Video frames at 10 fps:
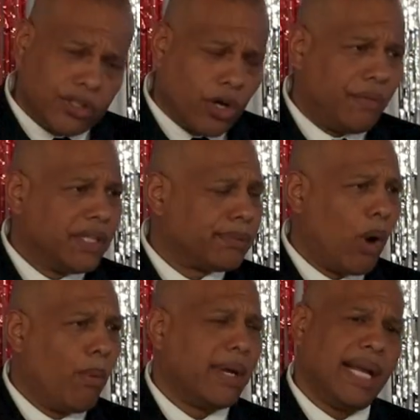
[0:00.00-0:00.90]
deserve this
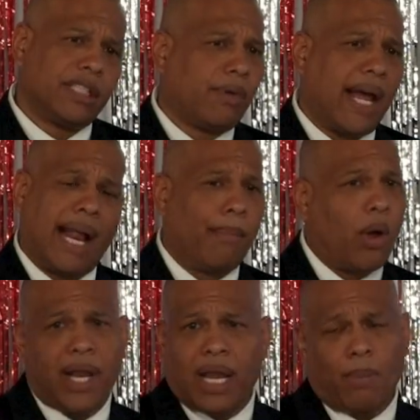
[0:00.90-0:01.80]
moment. That's right. I'm
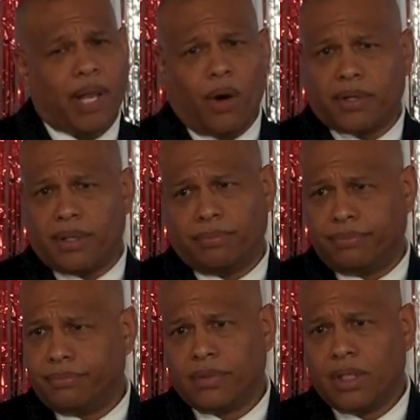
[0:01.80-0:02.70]
not here without them.
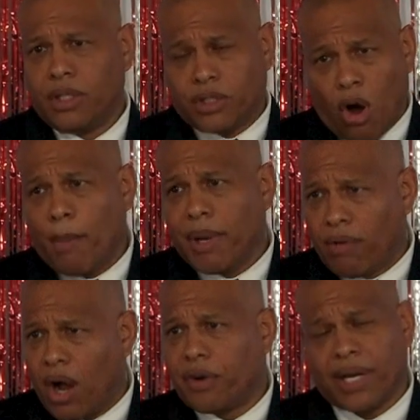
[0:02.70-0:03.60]
Tommy
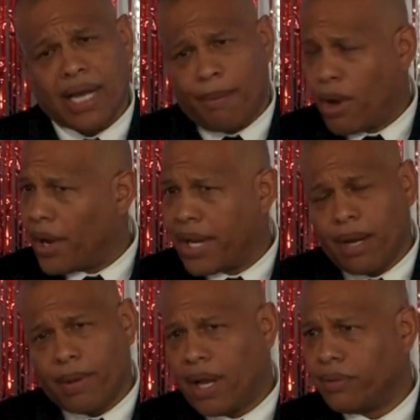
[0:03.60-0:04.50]
Roderick, I'm not
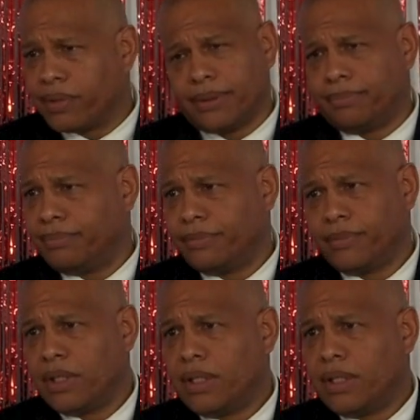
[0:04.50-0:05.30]
here without them.